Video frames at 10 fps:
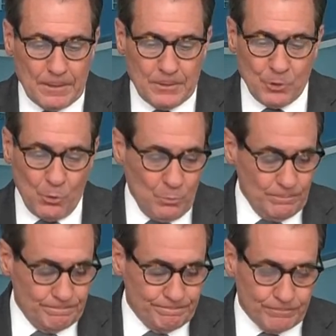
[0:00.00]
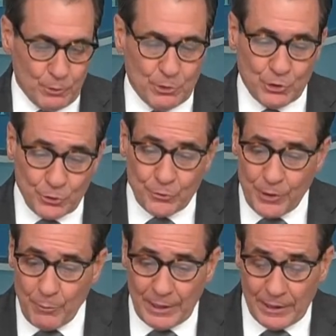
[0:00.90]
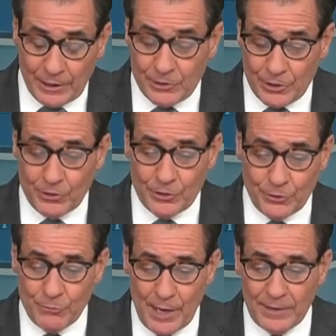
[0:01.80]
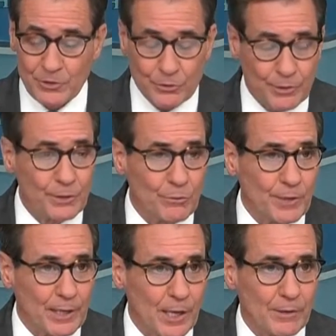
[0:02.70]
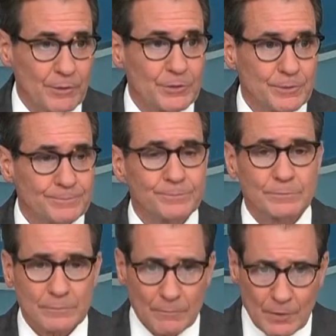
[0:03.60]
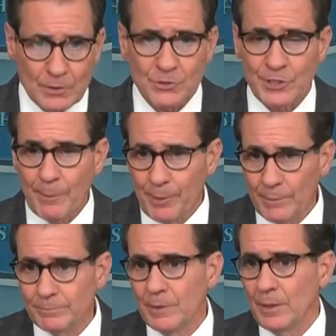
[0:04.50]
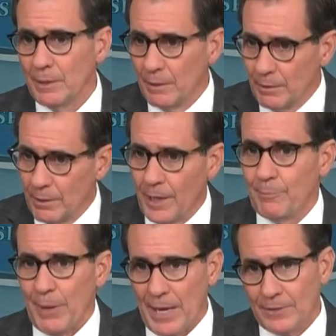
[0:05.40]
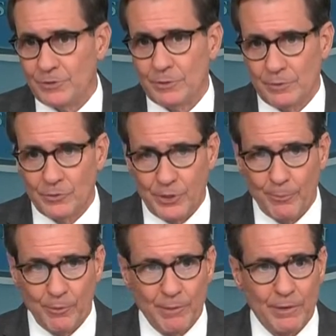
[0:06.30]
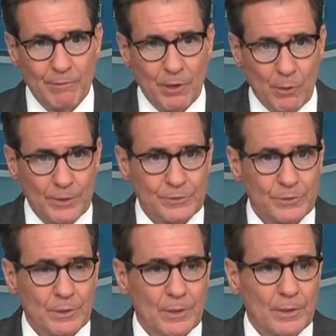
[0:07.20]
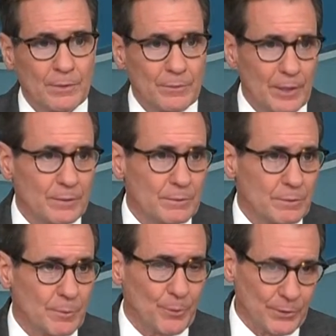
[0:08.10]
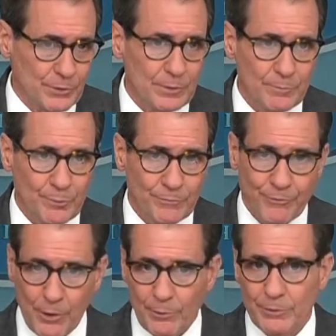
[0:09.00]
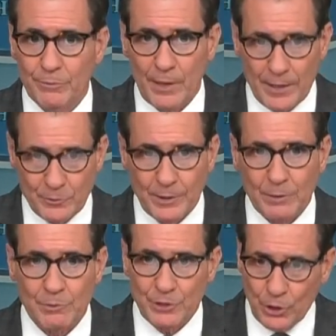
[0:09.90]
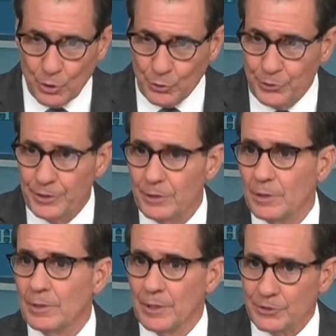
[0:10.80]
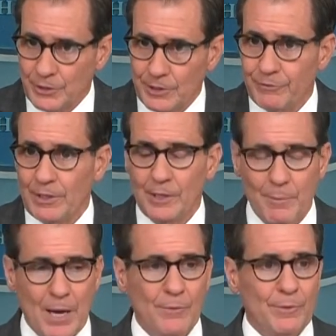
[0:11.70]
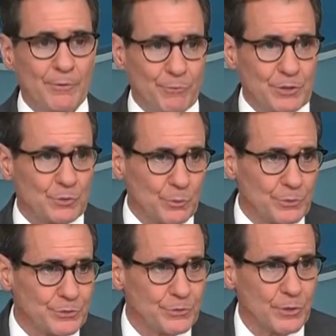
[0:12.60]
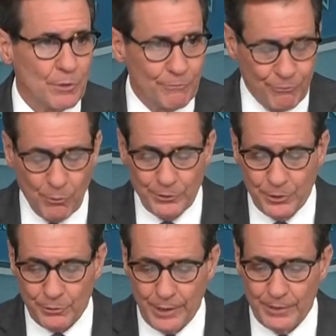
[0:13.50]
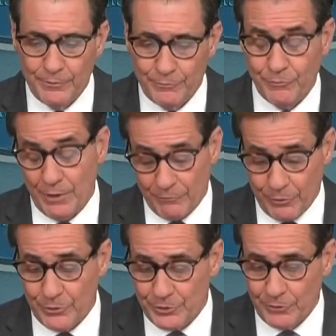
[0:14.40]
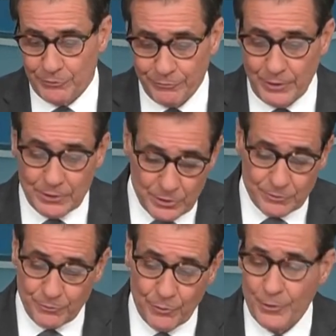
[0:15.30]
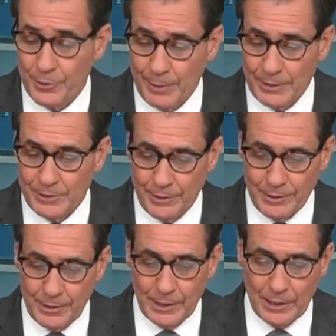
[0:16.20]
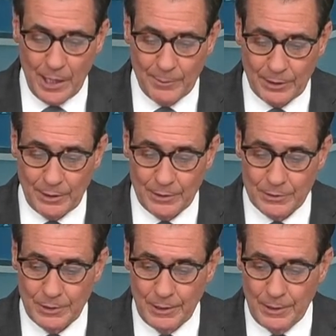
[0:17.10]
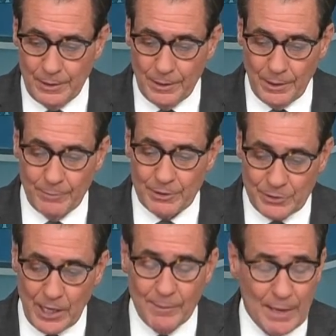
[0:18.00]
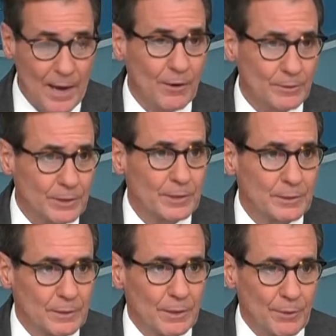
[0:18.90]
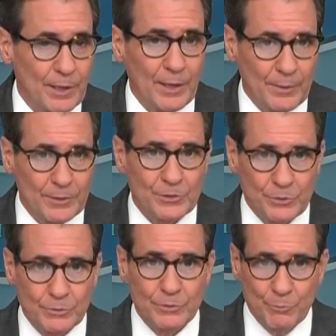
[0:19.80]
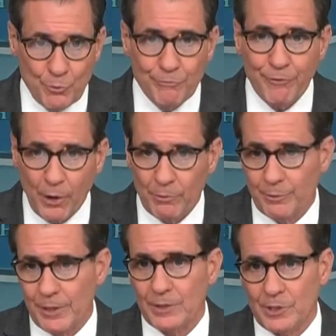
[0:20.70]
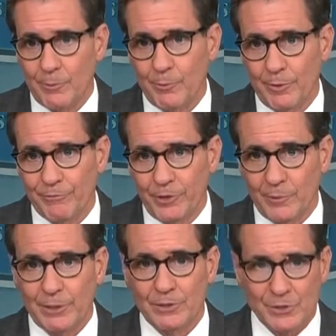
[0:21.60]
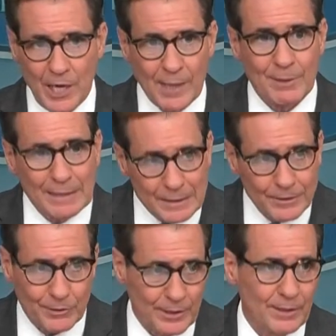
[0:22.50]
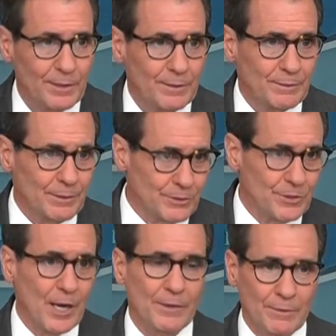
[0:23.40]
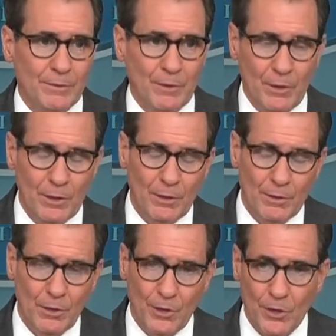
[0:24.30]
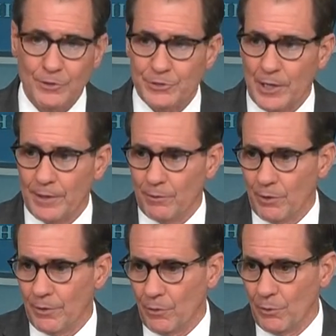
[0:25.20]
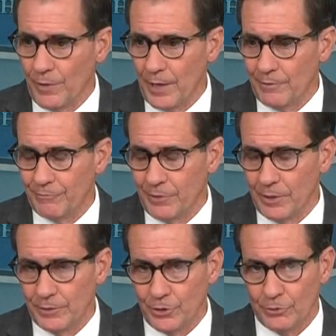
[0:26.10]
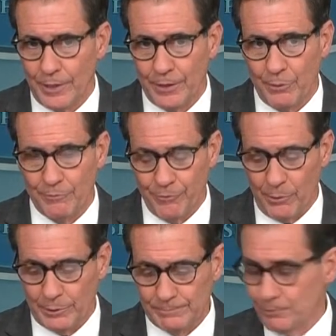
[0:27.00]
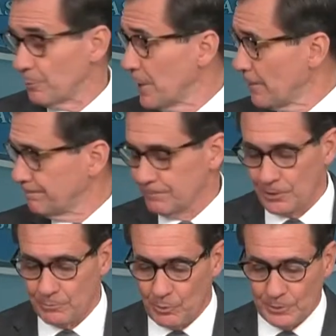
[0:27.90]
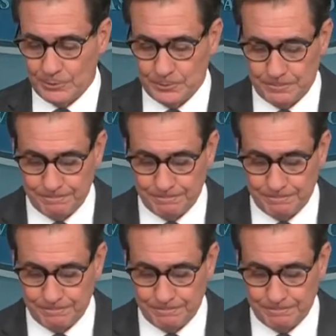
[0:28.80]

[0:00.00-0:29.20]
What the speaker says: So to ensure that we can continue to do that, it's critical that Congress step up and pass the supplemental request that the president put forward last week, which included a significant amount of resources for Ukraine, for their self-defenses, for their humanitarian and economic needs. It's time now to move forward with that supplemental funding, because time clearly is not on our side or on that of Ukraine going forward. So with that, take some questions.